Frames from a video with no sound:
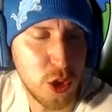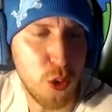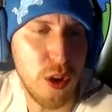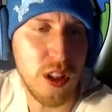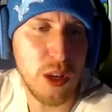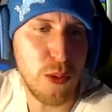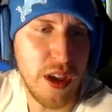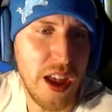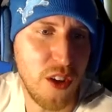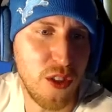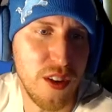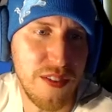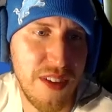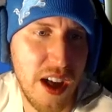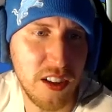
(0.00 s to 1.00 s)
really, we held
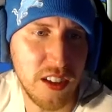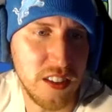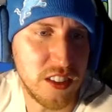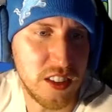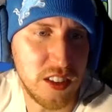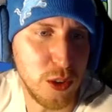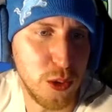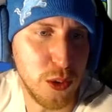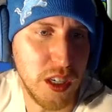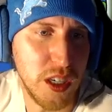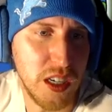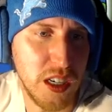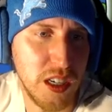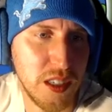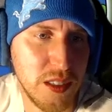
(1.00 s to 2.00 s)
the Falcons to
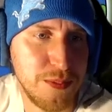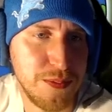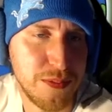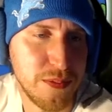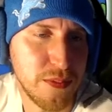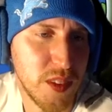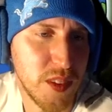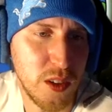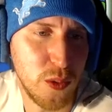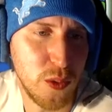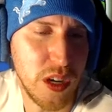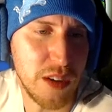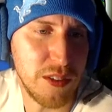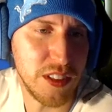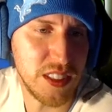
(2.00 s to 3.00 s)

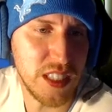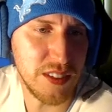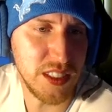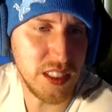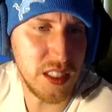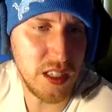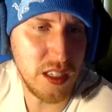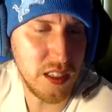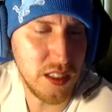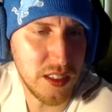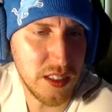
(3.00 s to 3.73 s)
17.